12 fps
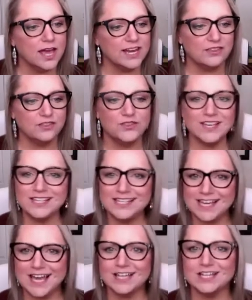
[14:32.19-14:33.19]
And I think
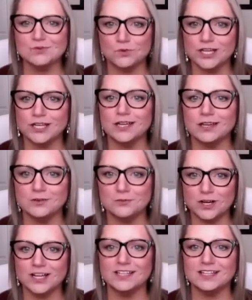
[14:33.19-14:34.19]
Kian is working
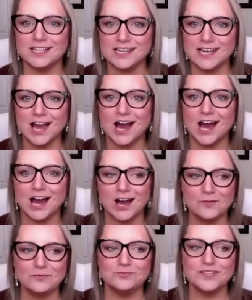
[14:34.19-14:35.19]
the